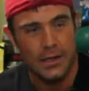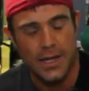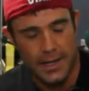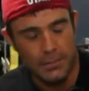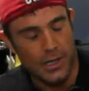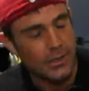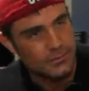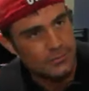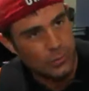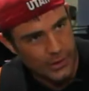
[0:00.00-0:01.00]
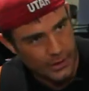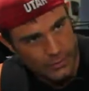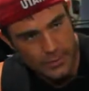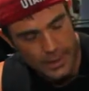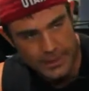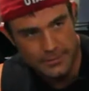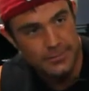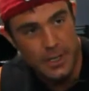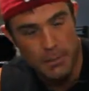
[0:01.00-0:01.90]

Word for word: Okay, but we're gonna, I mean, yeah.